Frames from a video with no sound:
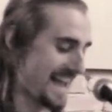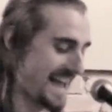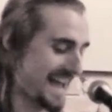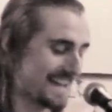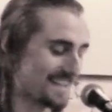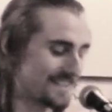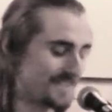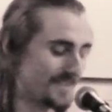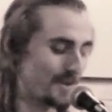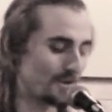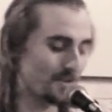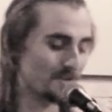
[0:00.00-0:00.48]

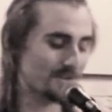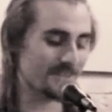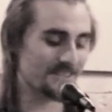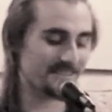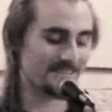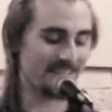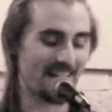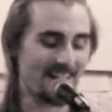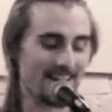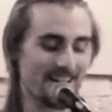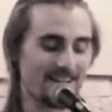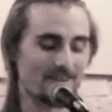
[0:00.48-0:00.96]
And no
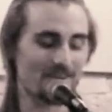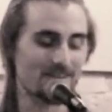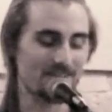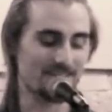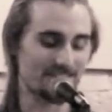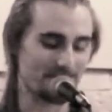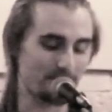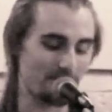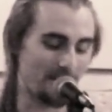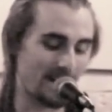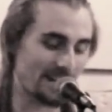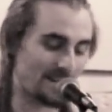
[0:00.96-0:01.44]
desire
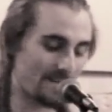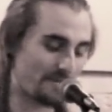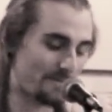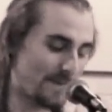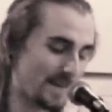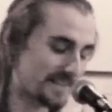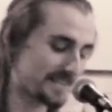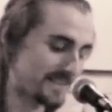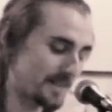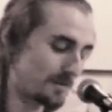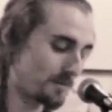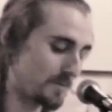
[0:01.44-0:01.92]
is
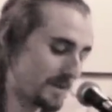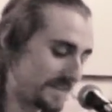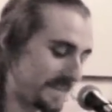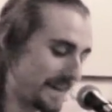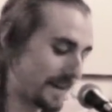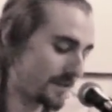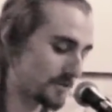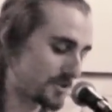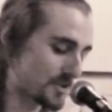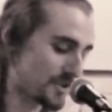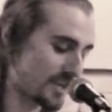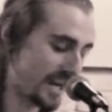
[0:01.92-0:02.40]
manifested
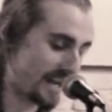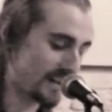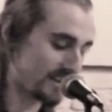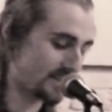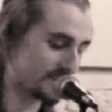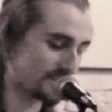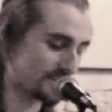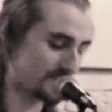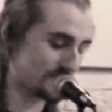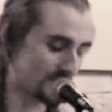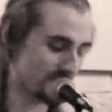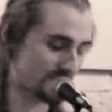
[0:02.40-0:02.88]
without
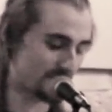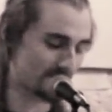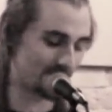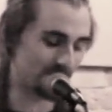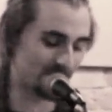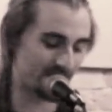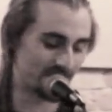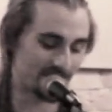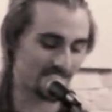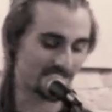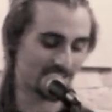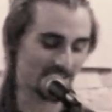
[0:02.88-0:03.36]
challenge.
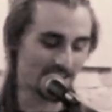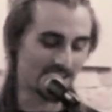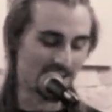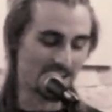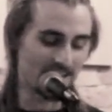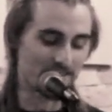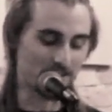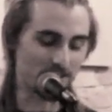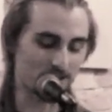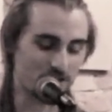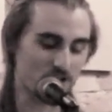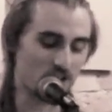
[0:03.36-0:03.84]

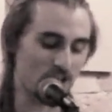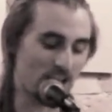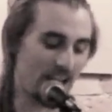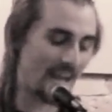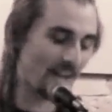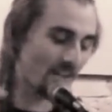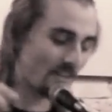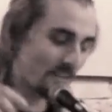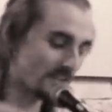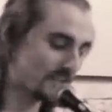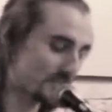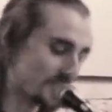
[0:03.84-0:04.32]
The
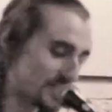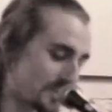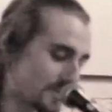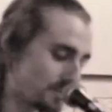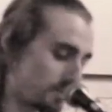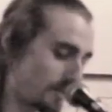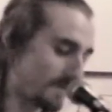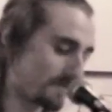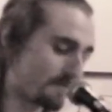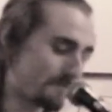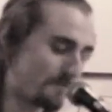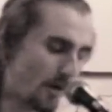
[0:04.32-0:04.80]
challenge is
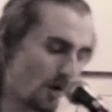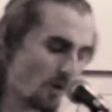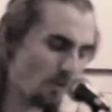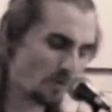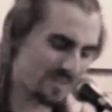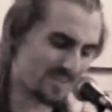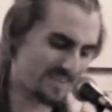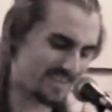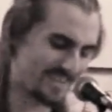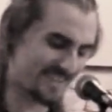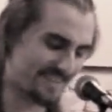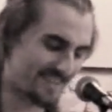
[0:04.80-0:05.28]
what
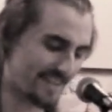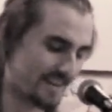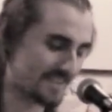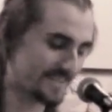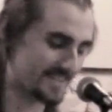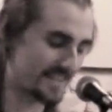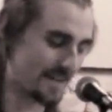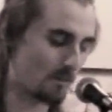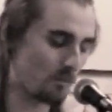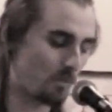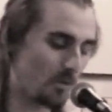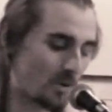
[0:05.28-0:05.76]
focuses
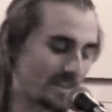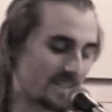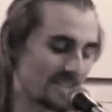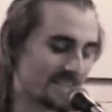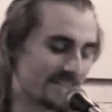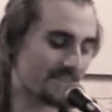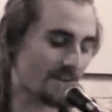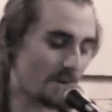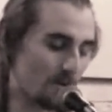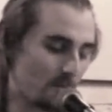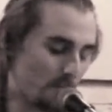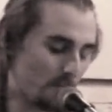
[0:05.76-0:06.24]
us on what
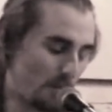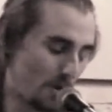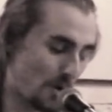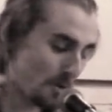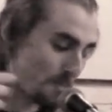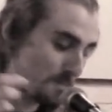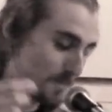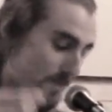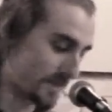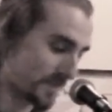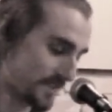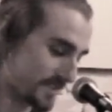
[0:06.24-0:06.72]
is our
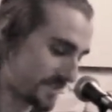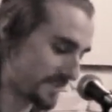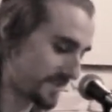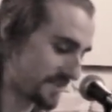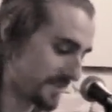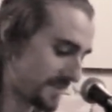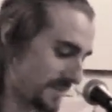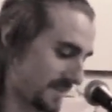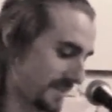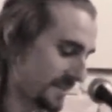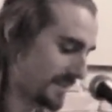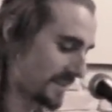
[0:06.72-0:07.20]
purpose.
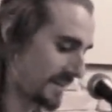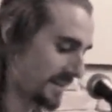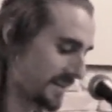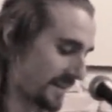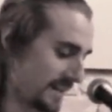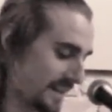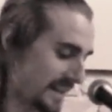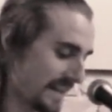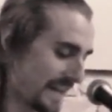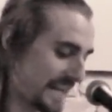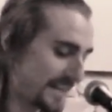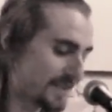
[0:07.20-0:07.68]

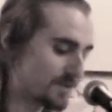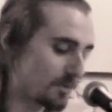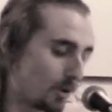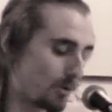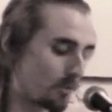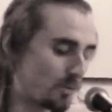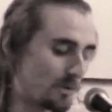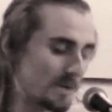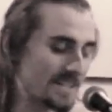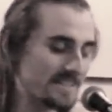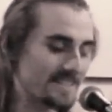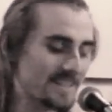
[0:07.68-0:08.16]
It's
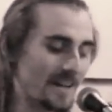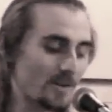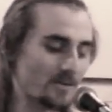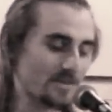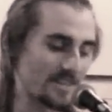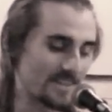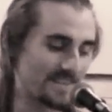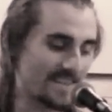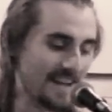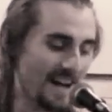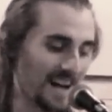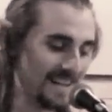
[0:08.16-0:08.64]
what weeds out
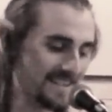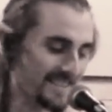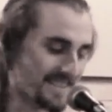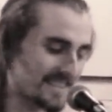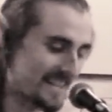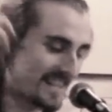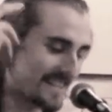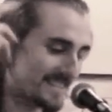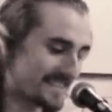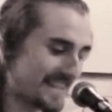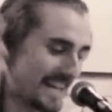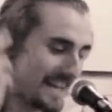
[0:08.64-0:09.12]
the
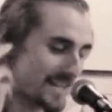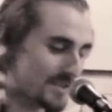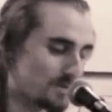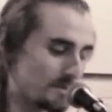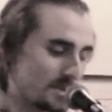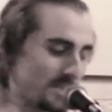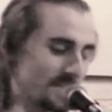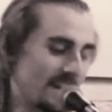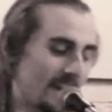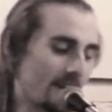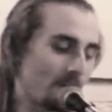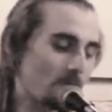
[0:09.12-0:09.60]
nonsense as
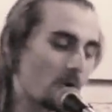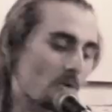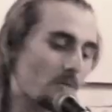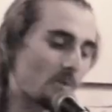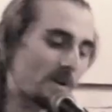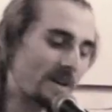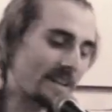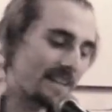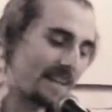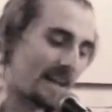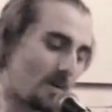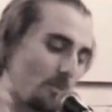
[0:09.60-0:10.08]
we
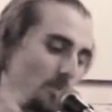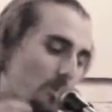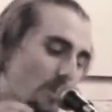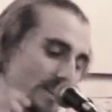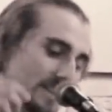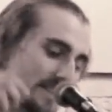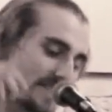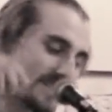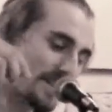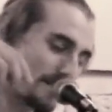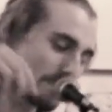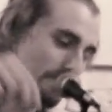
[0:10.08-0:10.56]
narrow in on
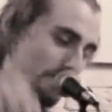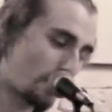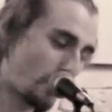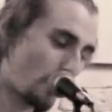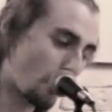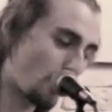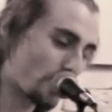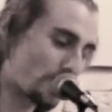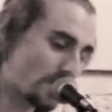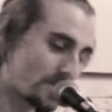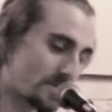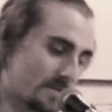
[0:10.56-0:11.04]
what is
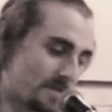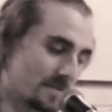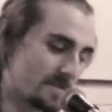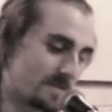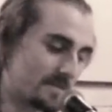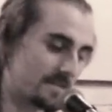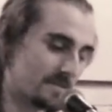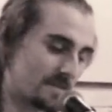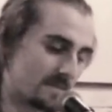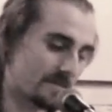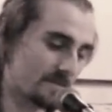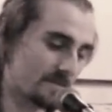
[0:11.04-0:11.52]
important.